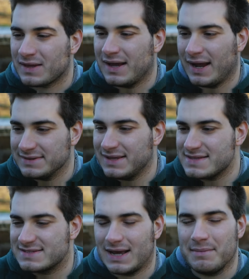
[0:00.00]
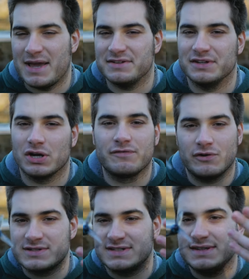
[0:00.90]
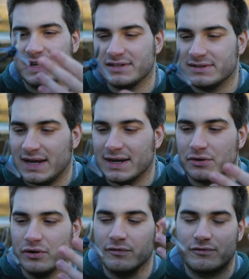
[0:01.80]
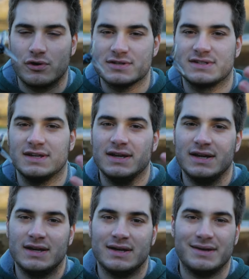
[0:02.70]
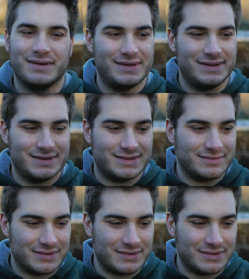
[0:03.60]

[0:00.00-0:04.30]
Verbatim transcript: and that's amazing of course it doesn't acro of course it, eh,